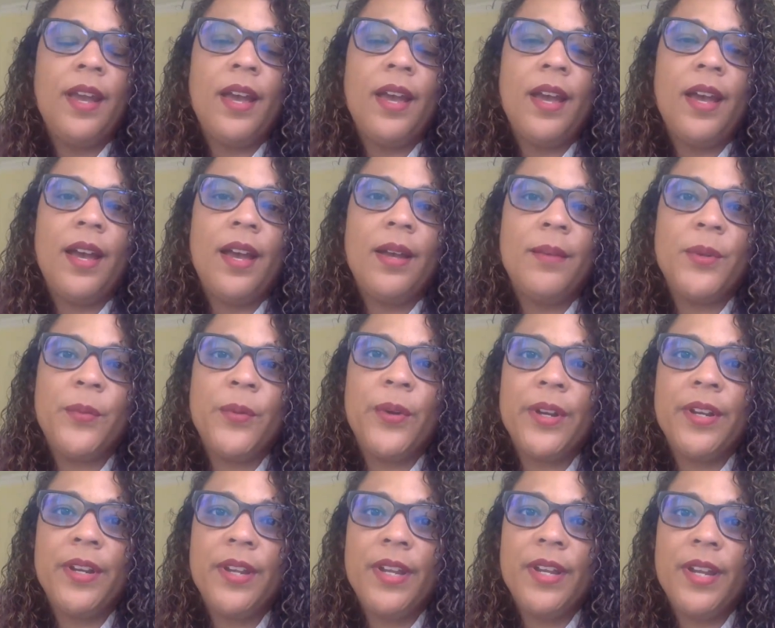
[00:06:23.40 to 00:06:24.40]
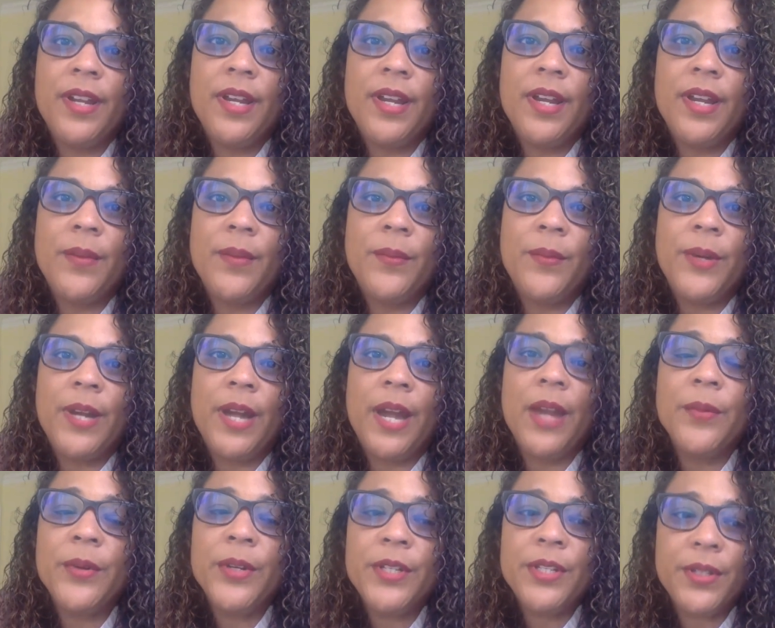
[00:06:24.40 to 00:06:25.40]
We want to what I
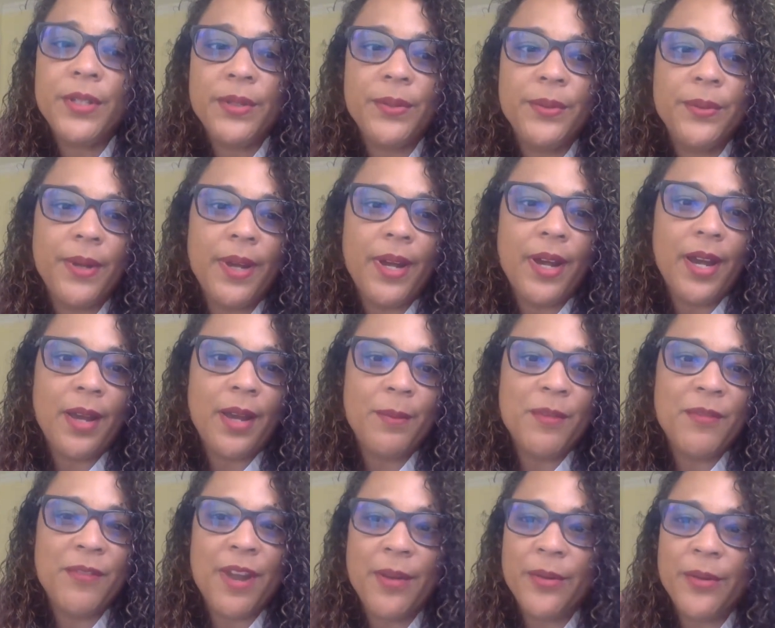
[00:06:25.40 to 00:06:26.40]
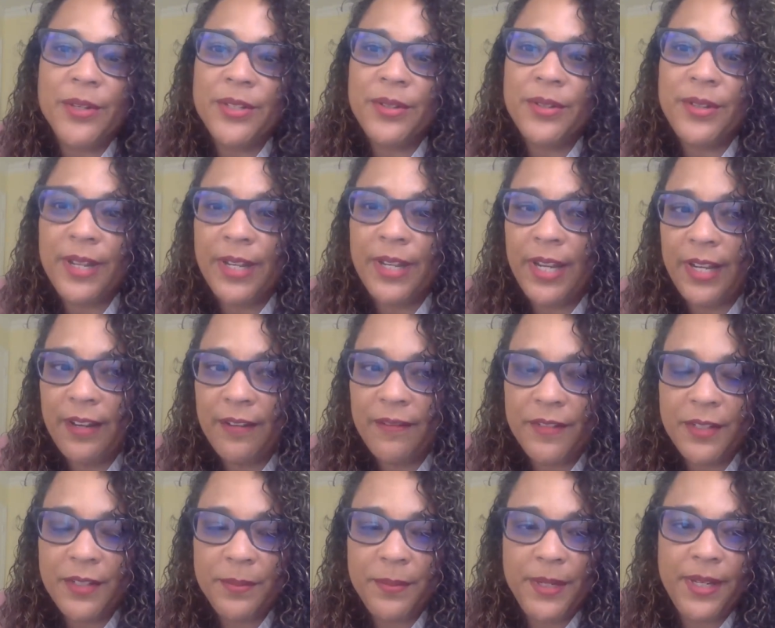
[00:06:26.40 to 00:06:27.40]
would do if I were so lucky enough
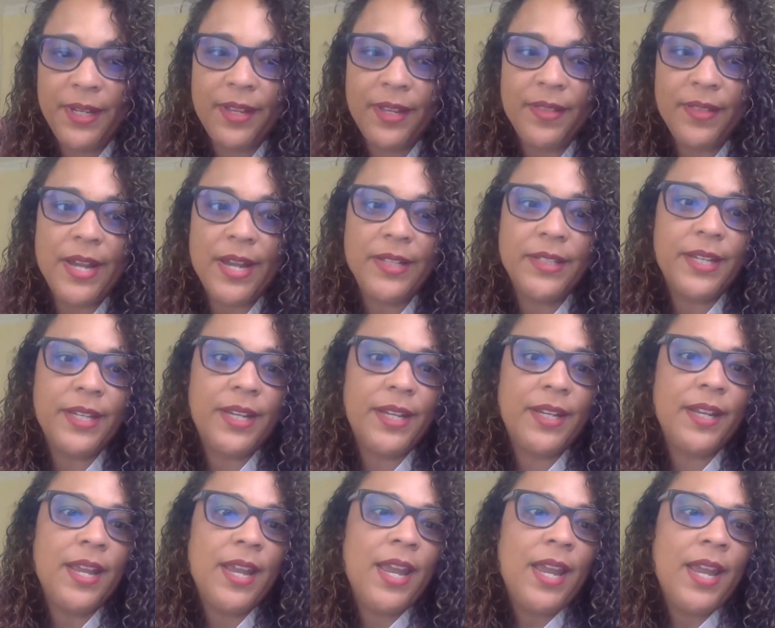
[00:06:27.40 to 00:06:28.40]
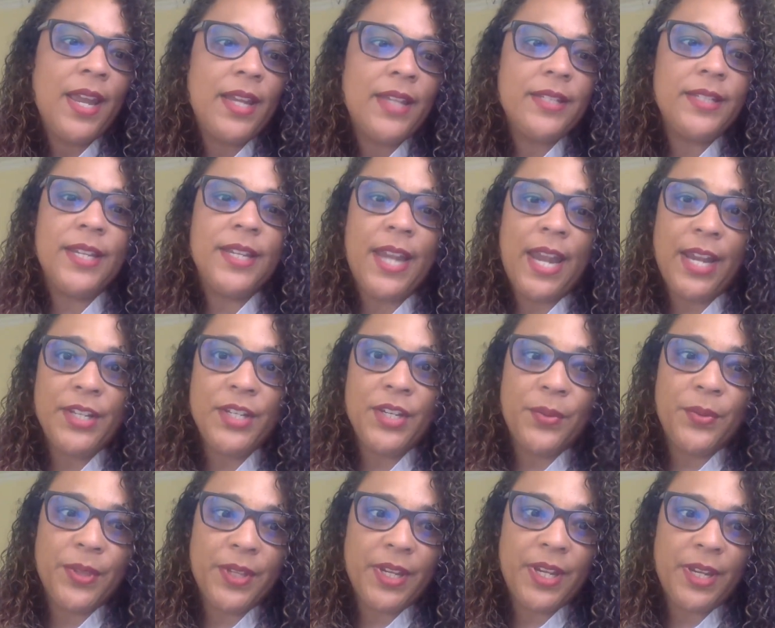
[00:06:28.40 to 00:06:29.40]
to be elected is engaging
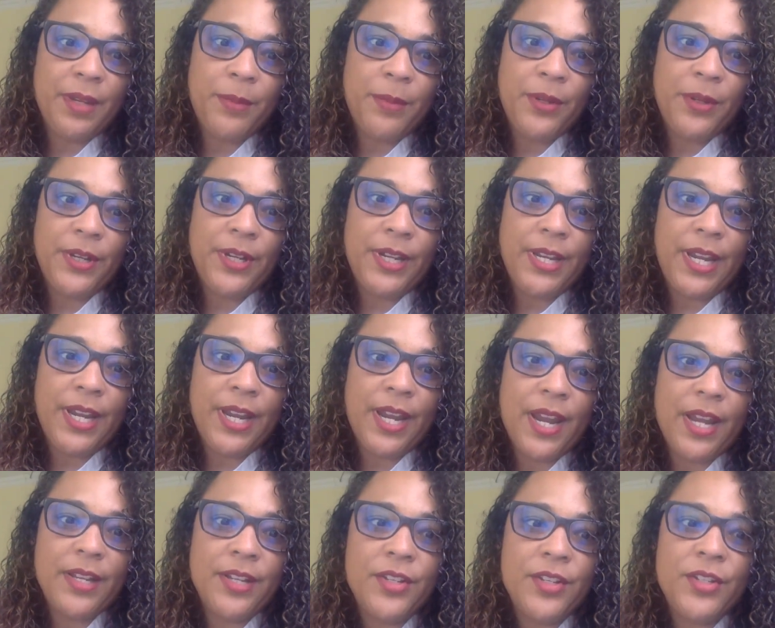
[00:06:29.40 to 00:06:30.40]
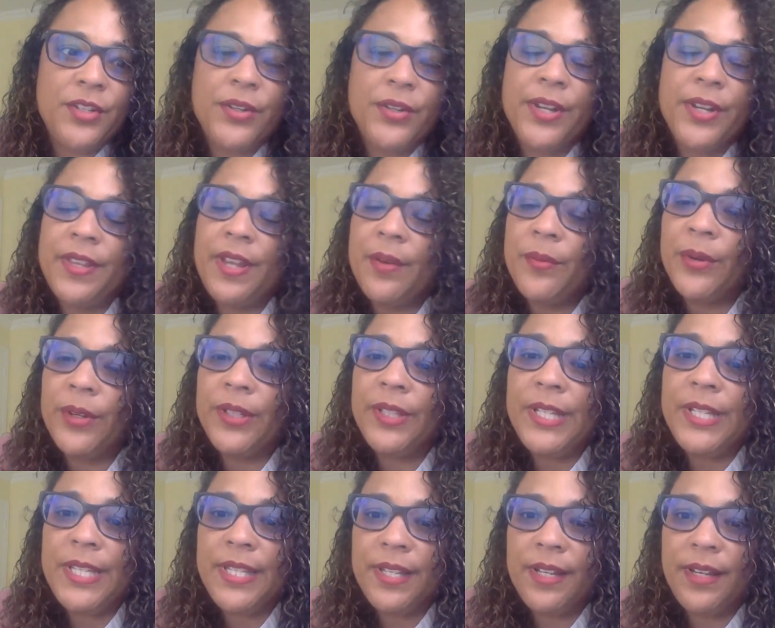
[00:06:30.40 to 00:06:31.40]
with the community and ensuring that we're
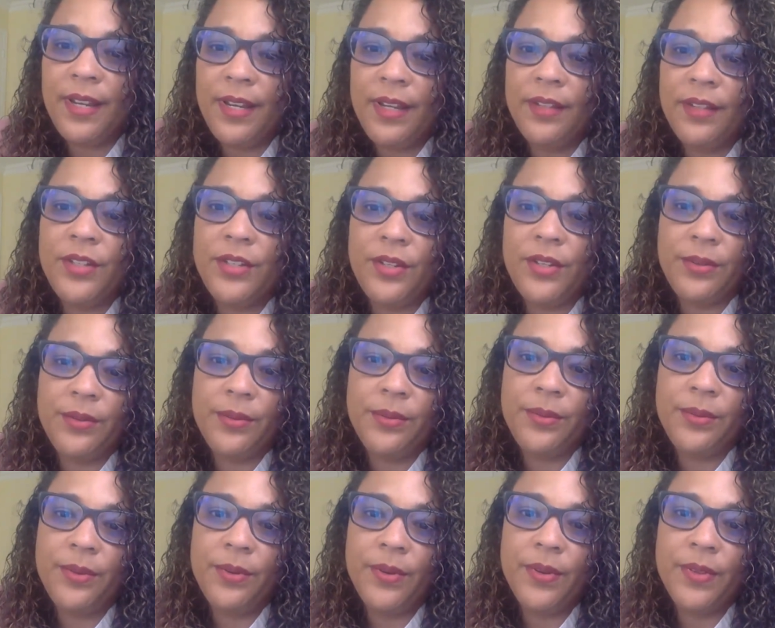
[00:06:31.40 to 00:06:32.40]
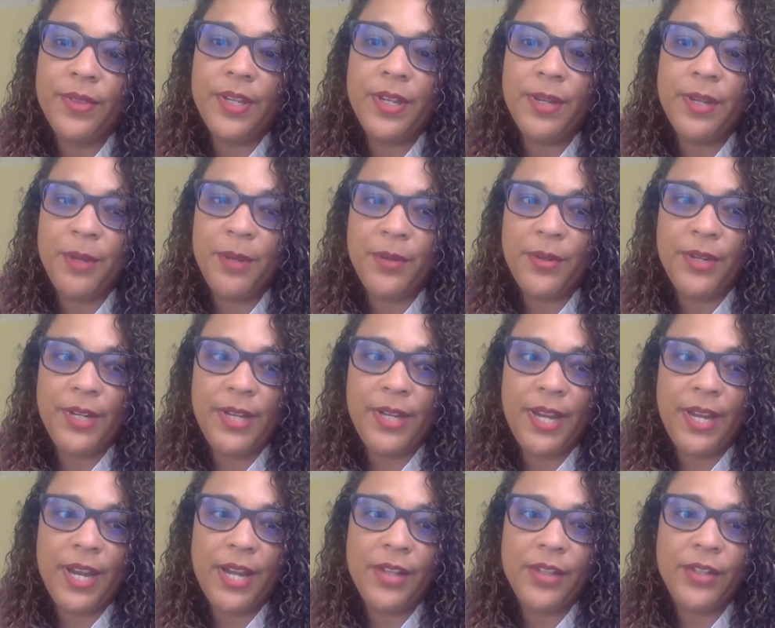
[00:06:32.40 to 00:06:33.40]
listening to the
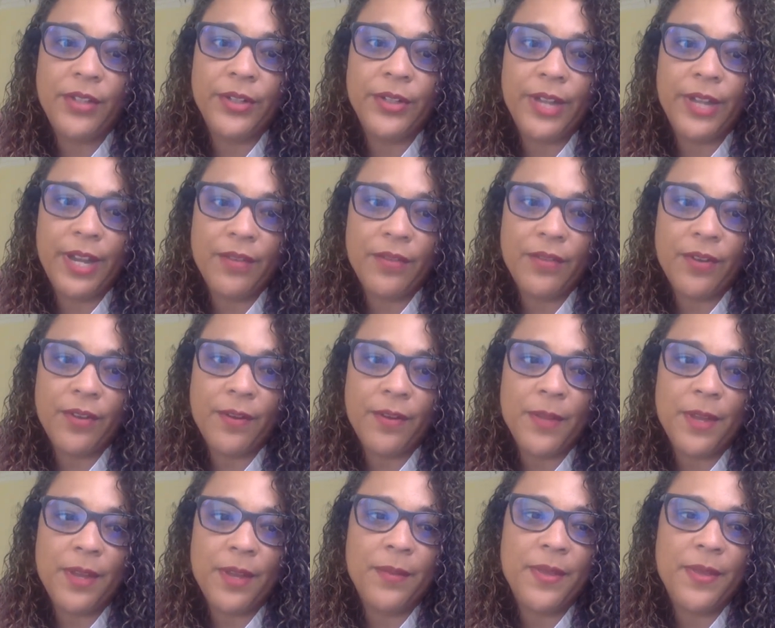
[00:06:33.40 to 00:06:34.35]
community and learning from them.